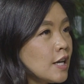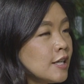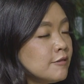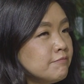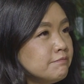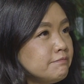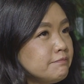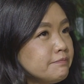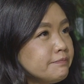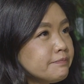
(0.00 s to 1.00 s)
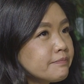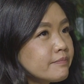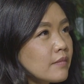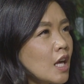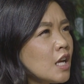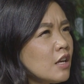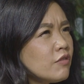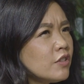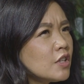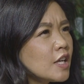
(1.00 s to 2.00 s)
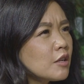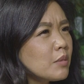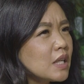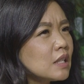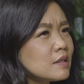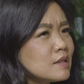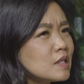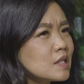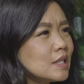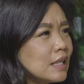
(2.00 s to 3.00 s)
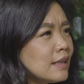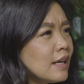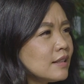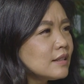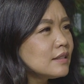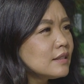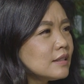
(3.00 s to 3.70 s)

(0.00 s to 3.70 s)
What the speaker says: And I feel like my kids just need that.